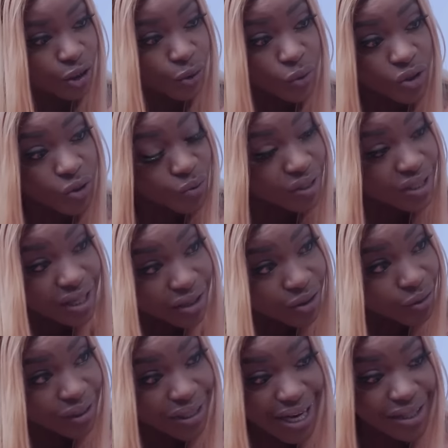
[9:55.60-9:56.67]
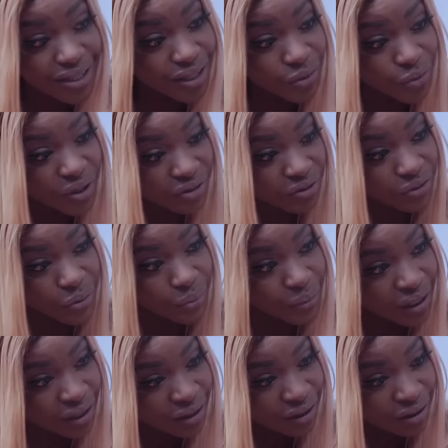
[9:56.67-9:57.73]
She wants to take your daddy away
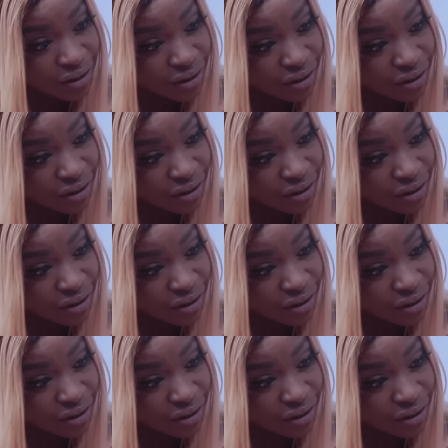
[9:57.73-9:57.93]
from me.